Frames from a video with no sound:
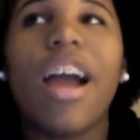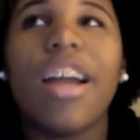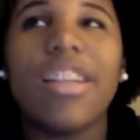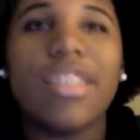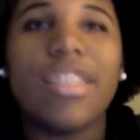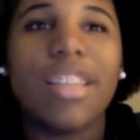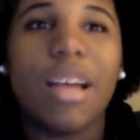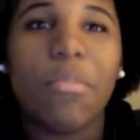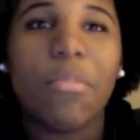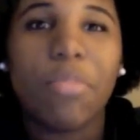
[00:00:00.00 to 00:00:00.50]
I
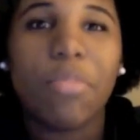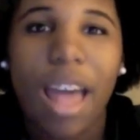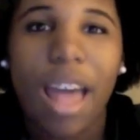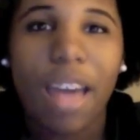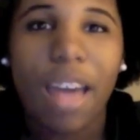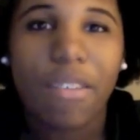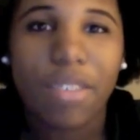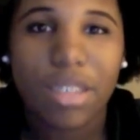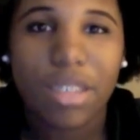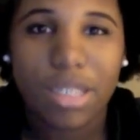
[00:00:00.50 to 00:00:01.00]
just, I'm
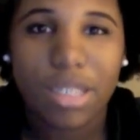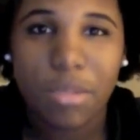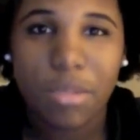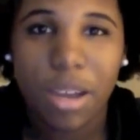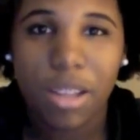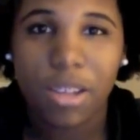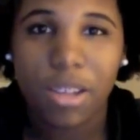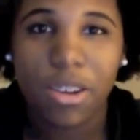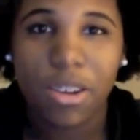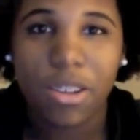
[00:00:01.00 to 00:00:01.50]
laughing and
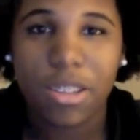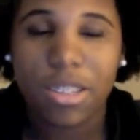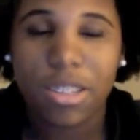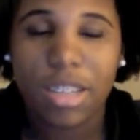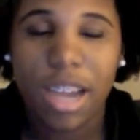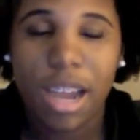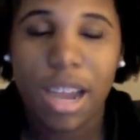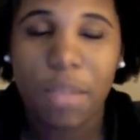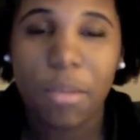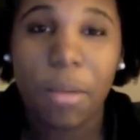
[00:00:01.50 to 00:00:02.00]
smiling all the
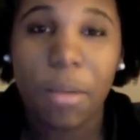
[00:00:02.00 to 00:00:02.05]
time.